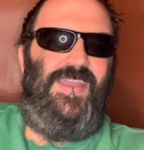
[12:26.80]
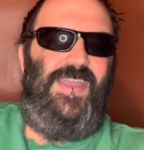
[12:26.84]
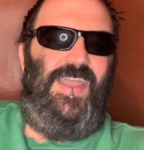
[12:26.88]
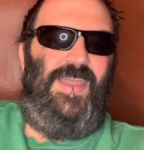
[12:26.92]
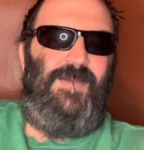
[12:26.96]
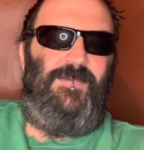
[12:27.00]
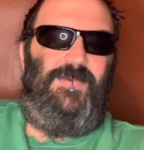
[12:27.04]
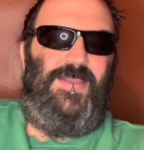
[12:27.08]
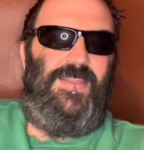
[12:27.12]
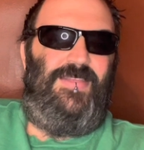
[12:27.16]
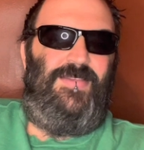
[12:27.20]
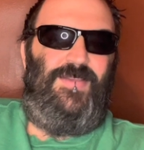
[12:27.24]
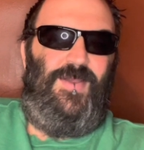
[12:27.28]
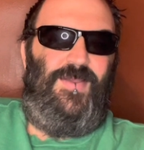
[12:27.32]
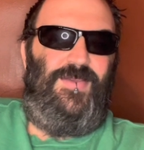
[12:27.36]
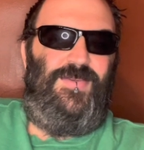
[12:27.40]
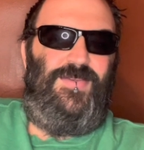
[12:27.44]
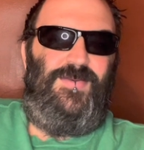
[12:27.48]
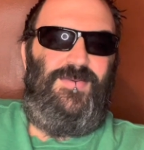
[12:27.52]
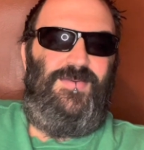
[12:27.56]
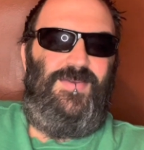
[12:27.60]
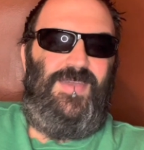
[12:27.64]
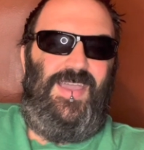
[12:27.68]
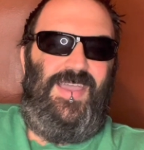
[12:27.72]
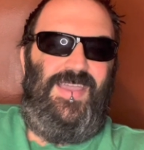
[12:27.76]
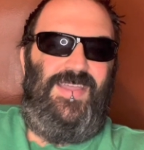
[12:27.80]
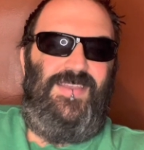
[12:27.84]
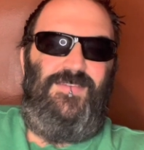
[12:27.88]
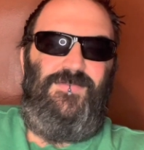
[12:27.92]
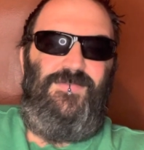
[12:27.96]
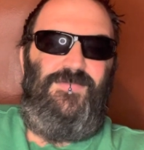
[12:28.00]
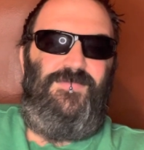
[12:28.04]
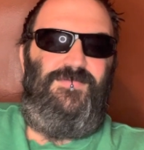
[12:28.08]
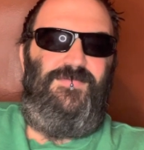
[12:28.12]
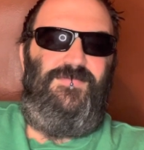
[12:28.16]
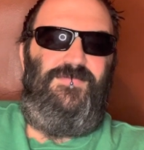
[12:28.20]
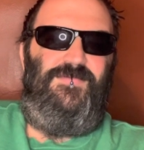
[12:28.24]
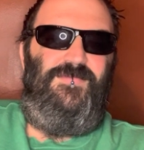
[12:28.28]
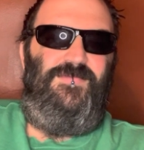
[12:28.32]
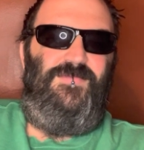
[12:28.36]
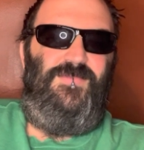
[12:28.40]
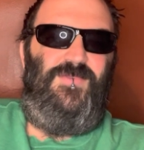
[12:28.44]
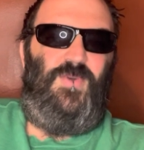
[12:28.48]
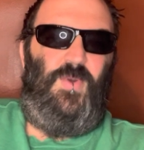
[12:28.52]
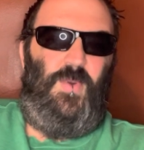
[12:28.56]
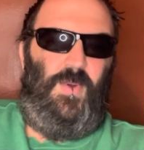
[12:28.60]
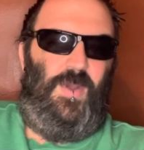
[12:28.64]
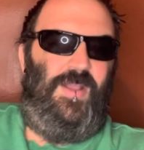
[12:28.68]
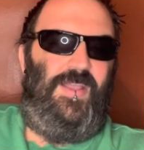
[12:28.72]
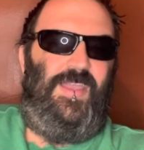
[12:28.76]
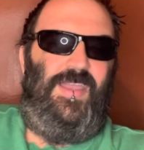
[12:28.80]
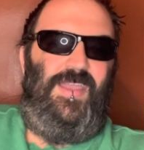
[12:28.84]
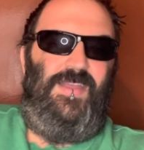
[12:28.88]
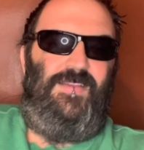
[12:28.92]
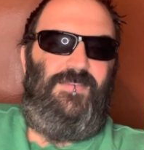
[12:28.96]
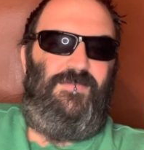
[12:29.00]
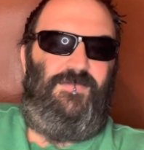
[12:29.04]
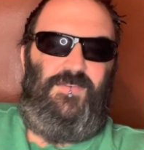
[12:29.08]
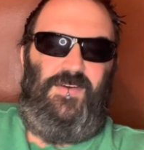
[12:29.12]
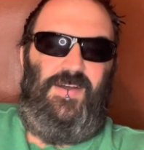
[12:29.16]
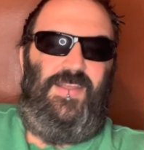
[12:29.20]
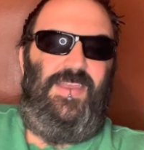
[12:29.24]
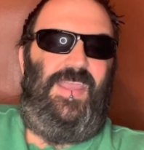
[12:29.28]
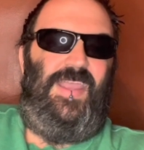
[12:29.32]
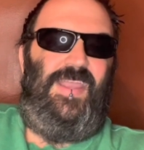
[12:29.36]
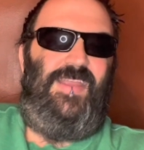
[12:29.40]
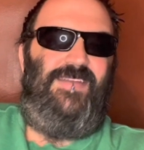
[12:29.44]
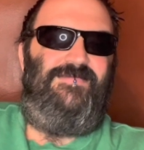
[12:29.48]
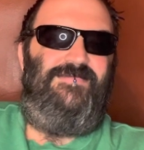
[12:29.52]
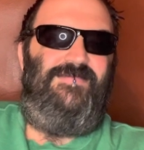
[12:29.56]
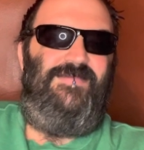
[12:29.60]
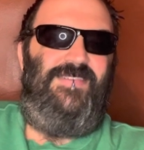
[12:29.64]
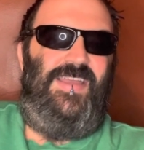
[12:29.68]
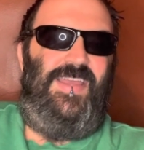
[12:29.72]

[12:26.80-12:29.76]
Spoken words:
But it's also kind of quirky and funny,